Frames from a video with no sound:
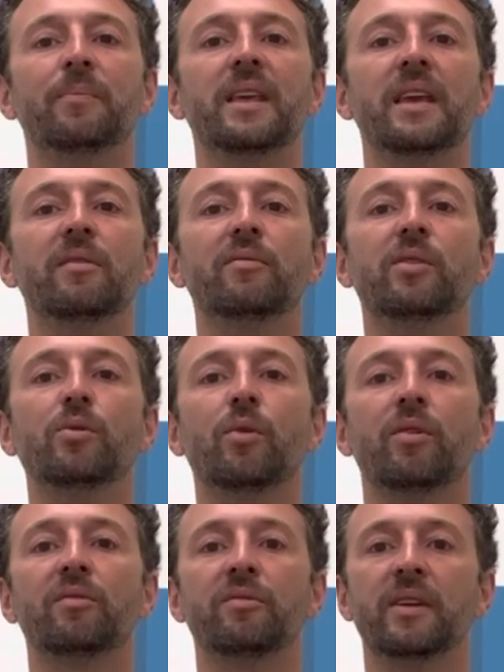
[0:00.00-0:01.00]
If you
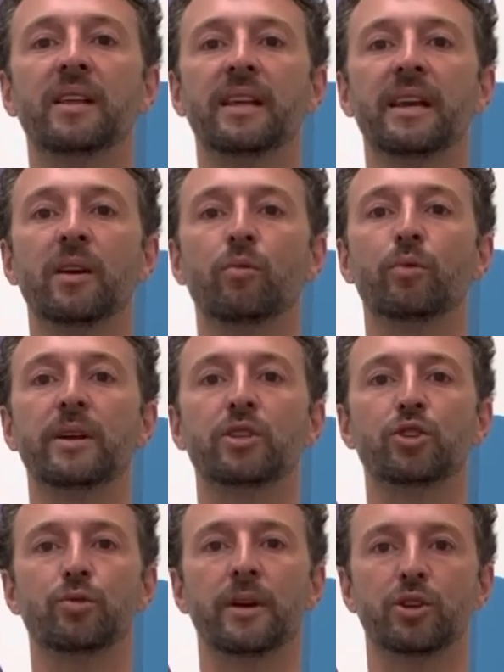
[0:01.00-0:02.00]
are feeling
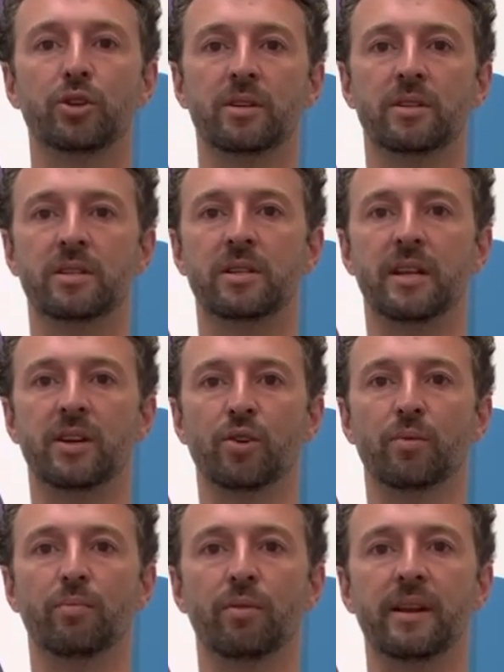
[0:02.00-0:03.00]
restrictions in your
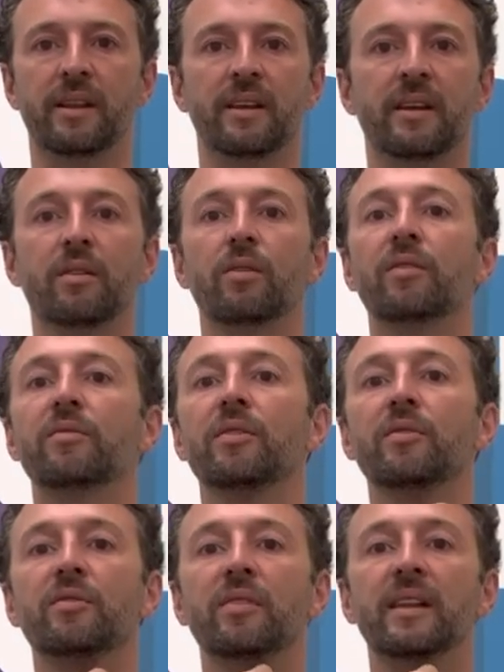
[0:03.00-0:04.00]
breathing, or if you're
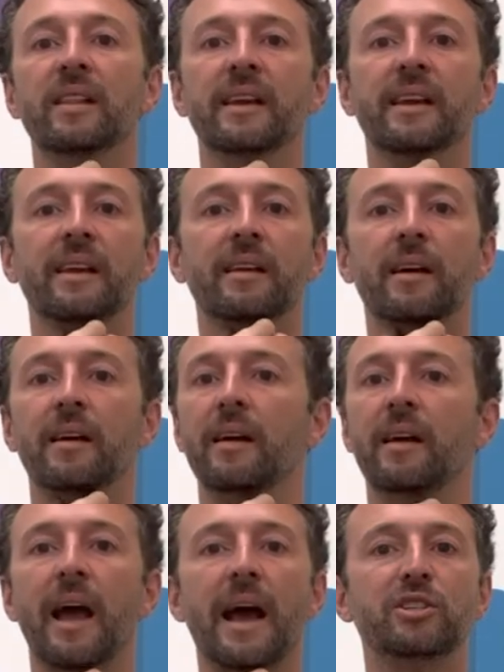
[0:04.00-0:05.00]
feeling
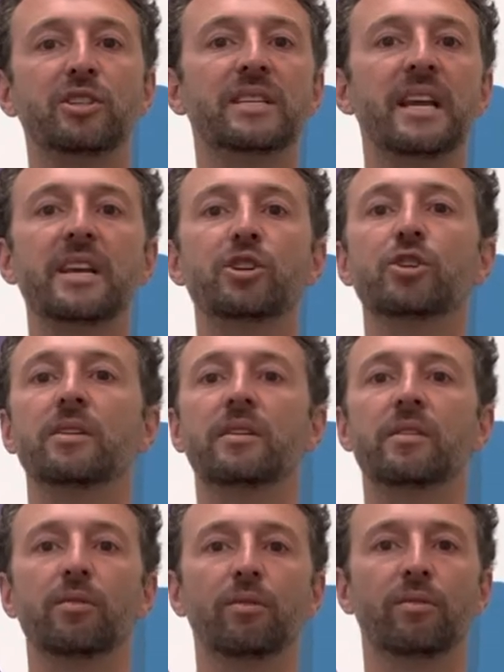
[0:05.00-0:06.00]
agitation in
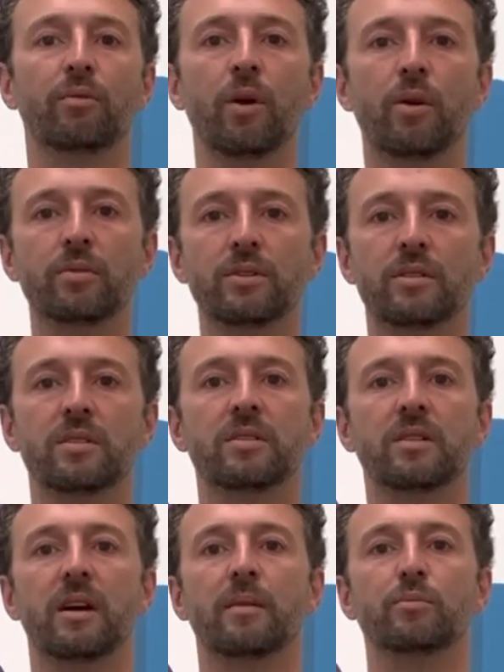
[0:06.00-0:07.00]
your throat,
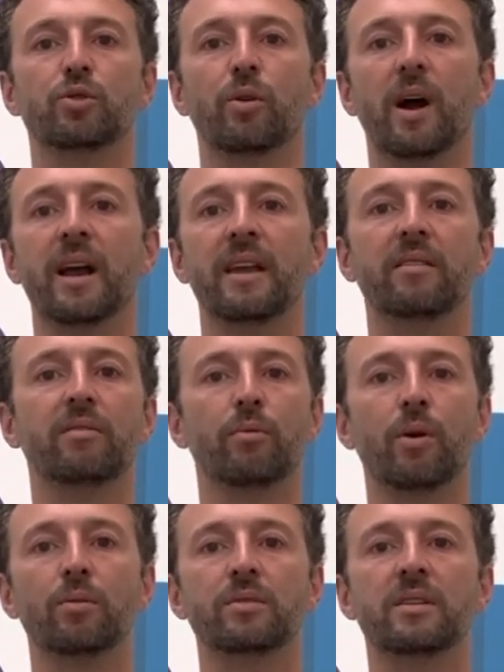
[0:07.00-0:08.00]
dry
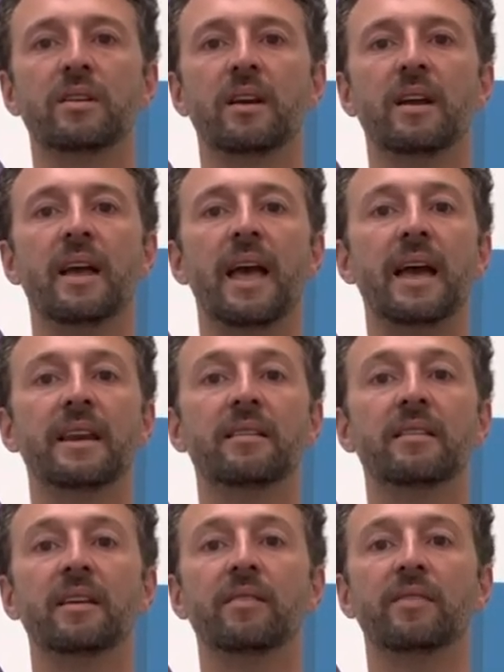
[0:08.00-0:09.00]
throat,
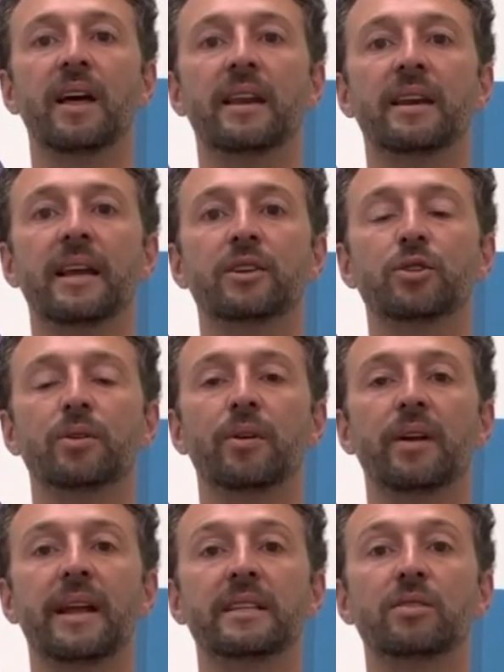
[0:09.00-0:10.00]
anything of that nature,
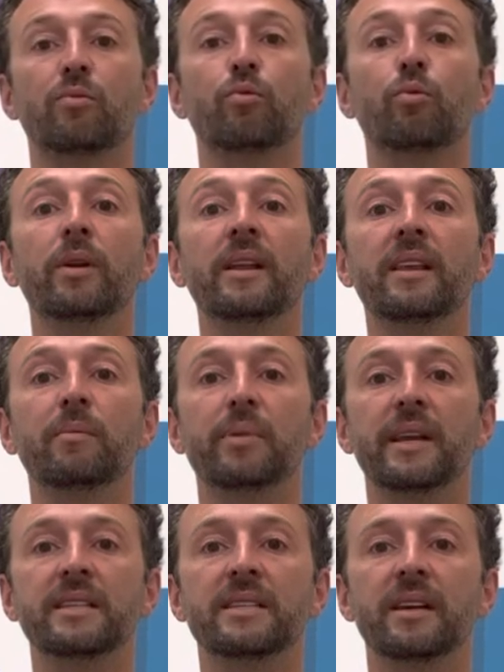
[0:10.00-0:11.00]
it's a really
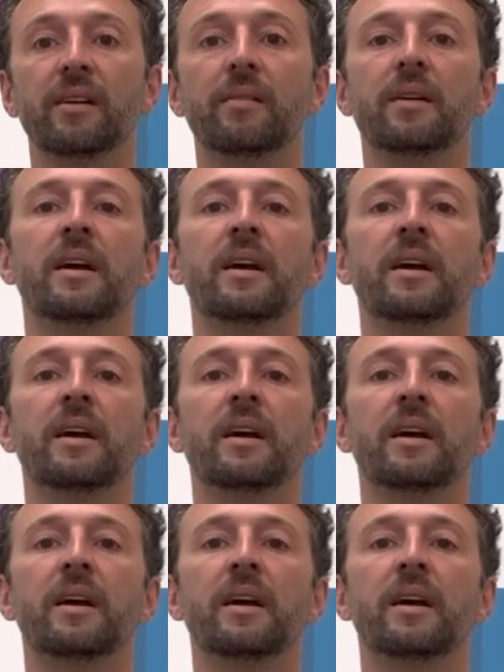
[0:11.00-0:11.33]
big deal,